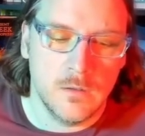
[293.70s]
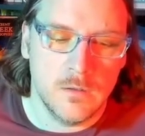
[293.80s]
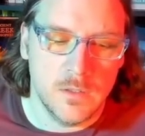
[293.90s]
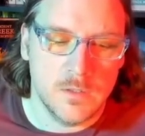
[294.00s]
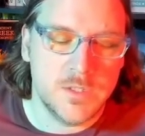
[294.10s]

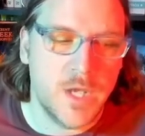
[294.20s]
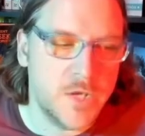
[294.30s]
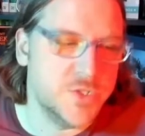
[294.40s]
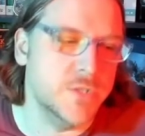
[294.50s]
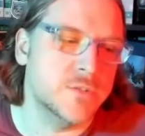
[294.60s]
the
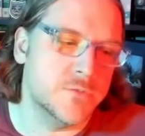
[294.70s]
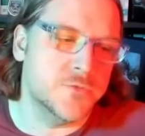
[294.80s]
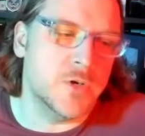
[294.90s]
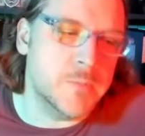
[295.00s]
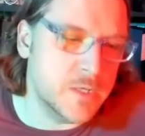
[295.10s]
teachings of
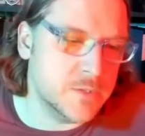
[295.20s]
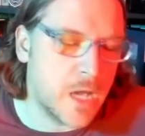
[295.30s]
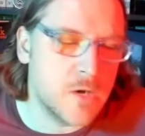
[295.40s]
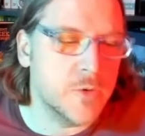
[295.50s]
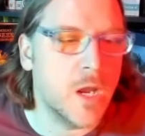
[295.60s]
Freemason,
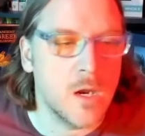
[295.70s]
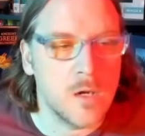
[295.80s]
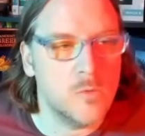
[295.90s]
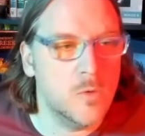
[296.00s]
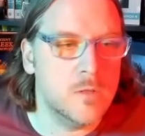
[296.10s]
I don't
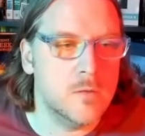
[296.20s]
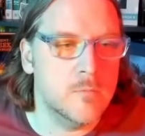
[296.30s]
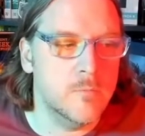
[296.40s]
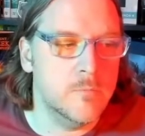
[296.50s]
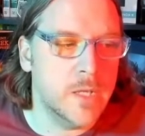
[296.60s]
care what
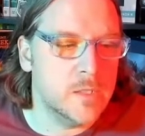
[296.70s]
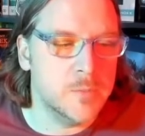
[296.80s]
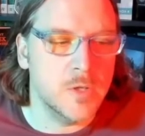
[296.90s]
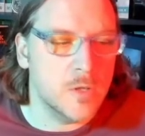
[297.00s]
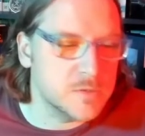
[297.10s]
Manly
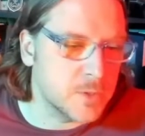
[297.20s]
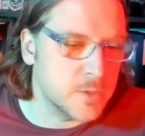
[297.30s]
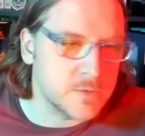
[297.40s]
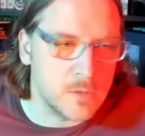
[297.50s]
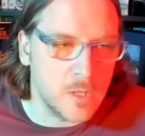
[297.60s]
P. Hall's
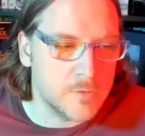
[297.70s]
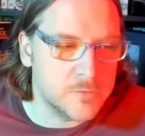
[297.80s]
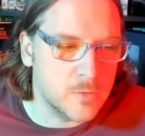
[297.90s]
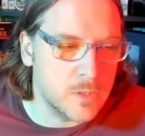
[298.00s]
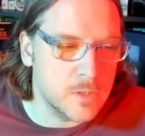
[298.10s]
personal
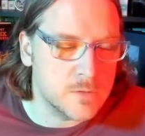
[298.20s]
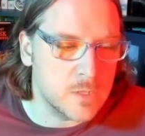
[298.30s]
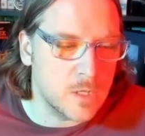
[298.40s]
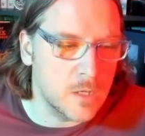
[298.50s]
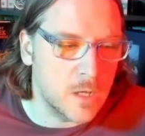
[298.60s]
life was.
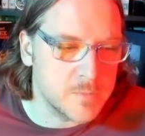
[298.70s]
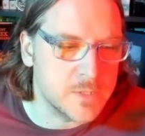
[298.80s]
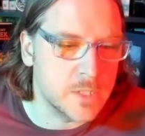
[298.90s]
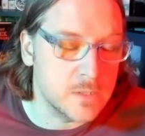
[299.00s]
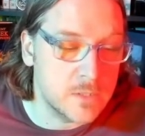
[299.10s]
I'm
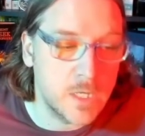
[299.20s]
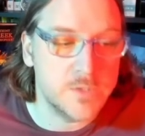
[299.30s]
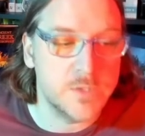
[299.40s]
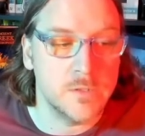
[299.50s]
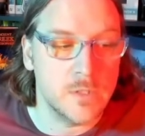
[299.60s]
saying the
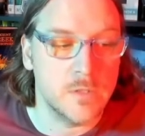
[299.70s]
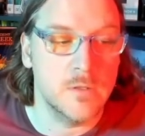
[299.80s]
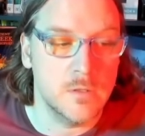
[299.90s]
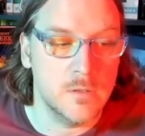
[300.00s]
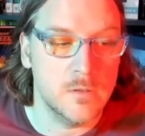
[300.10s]
teachings of
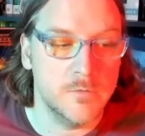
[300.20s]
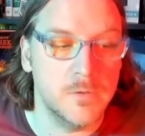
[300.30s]
the